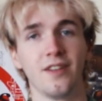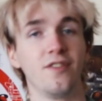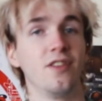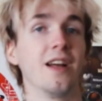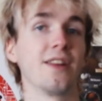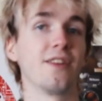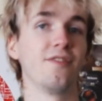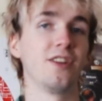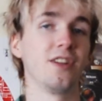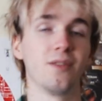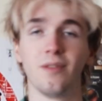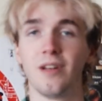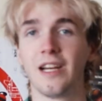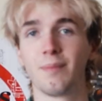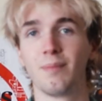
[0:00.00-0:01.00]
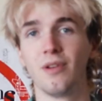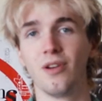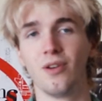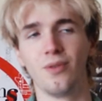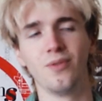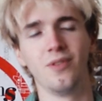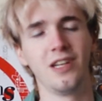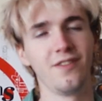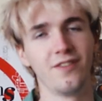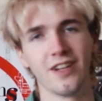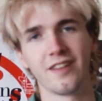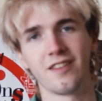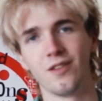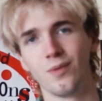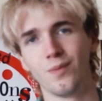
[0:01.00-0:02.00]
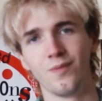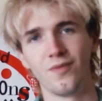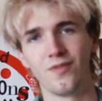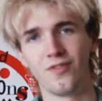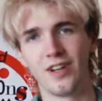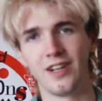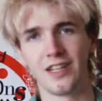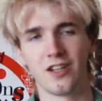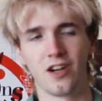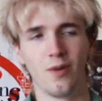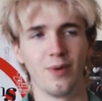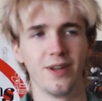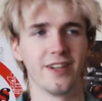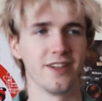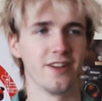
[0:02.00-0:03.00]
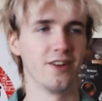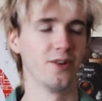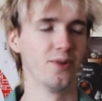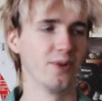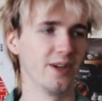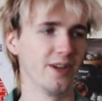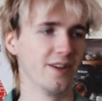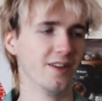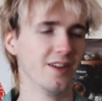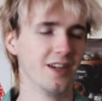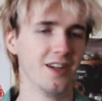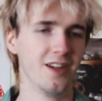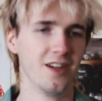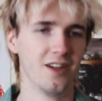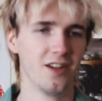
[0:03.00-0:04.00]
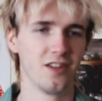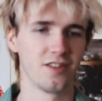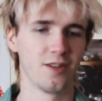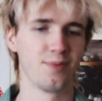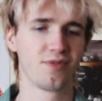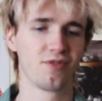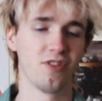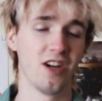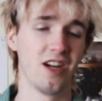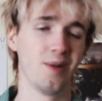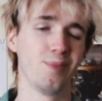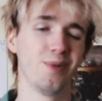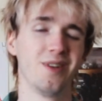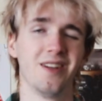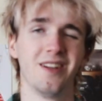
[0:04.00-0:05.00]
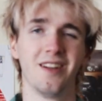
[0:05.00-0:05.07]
If you liked the video, like below, leave a nice little friendly comment, I don't know, subscribe.